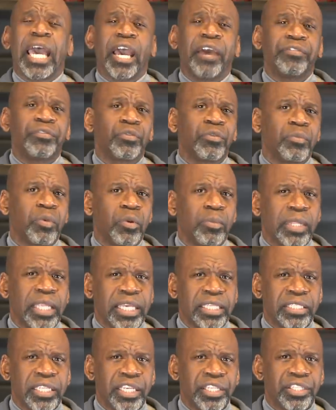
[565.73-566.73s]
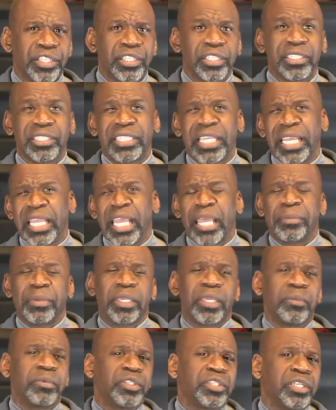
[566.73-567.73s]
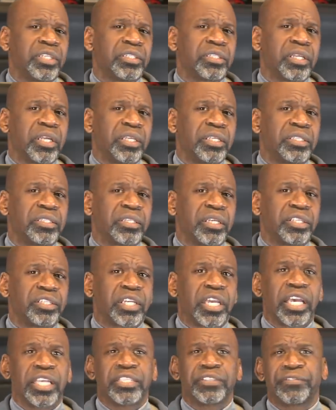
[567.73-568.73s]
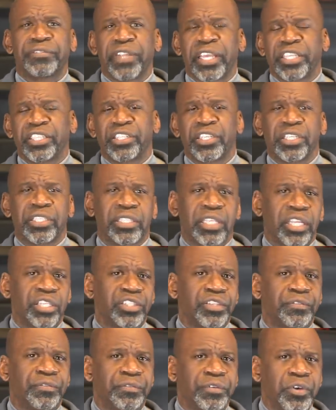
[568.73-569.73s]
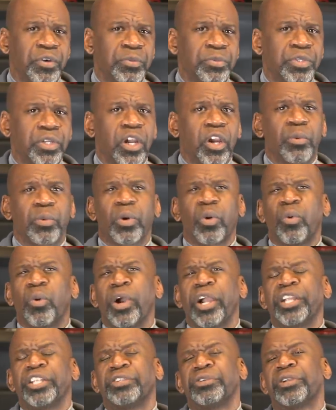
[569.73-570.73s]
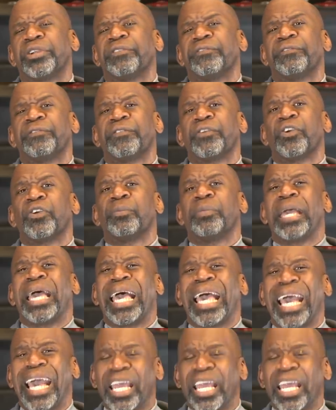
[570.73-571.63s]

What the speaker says: After immobilization, dynamic imaging studies such as flexion extension films are required to confirm